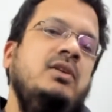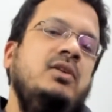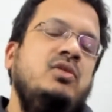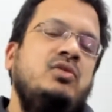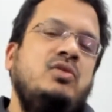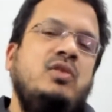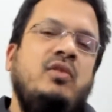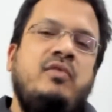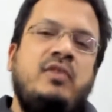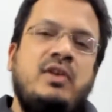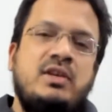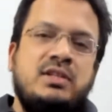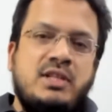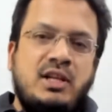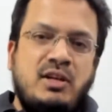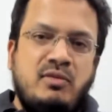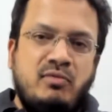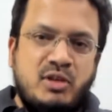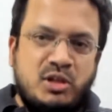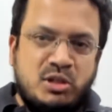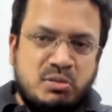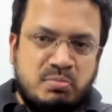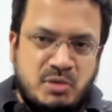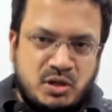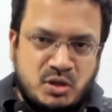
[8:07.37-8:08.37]
So first
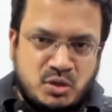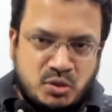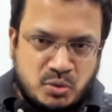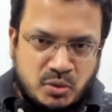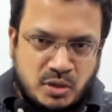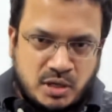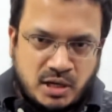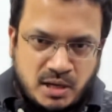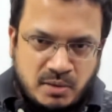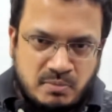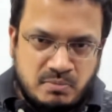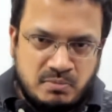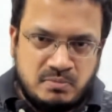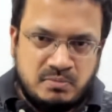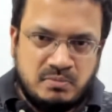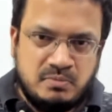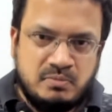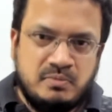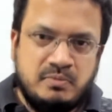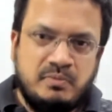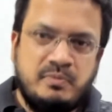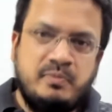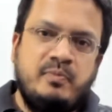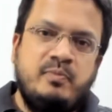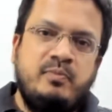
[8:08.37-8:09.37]
investment should come,
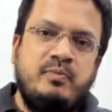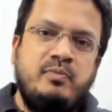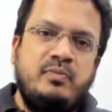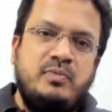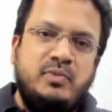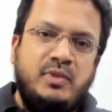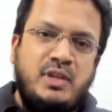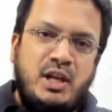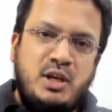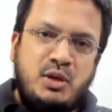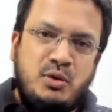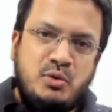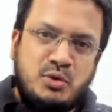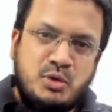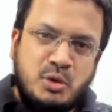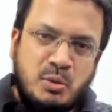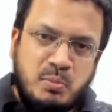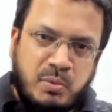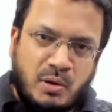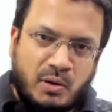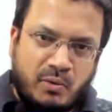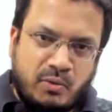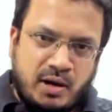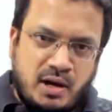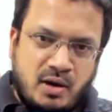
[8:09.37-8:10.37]
then you should
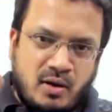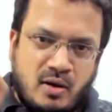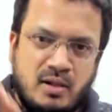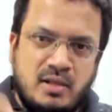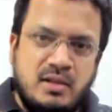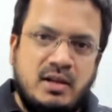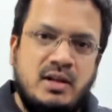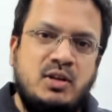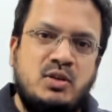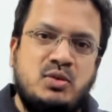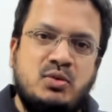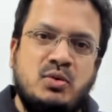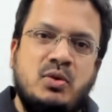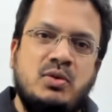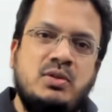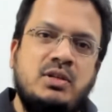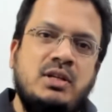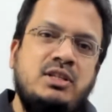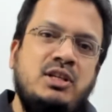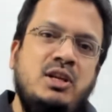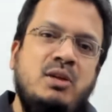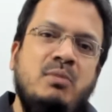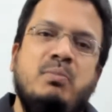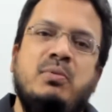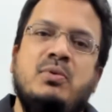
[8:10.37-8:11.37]
provide all the
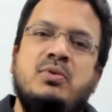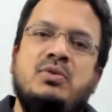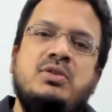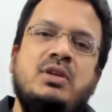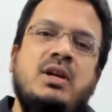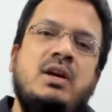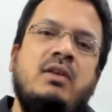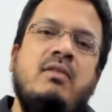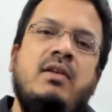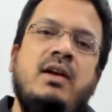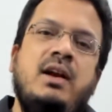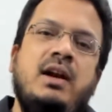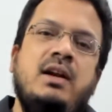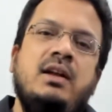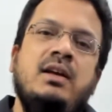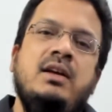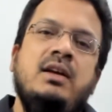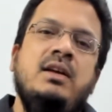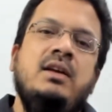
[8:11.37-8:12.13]
resources, inputs required,